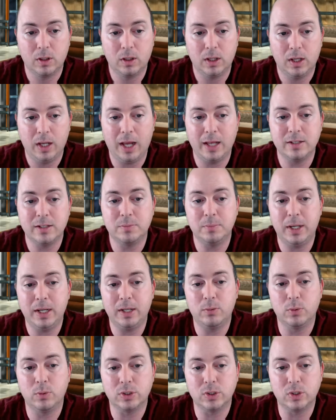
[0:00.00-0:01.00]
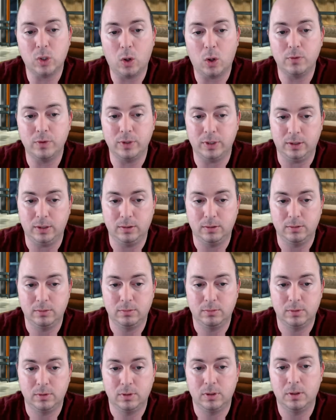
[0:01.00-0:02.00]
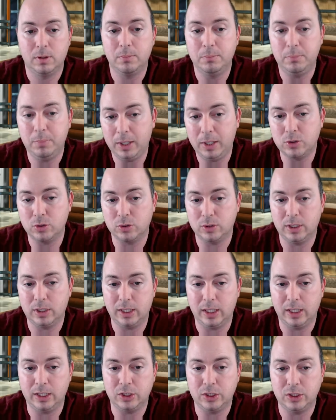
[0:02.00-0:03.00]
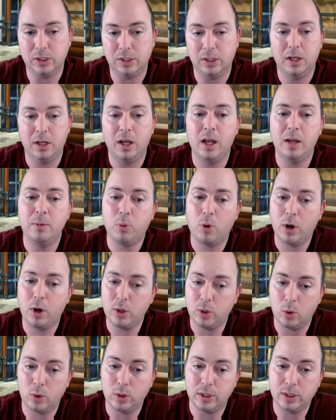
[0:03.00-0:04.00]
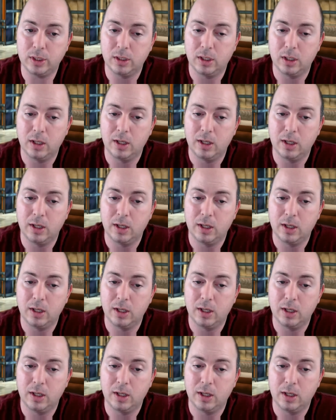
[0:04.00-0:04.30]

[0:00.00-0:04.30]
has made resolving major litigation a priority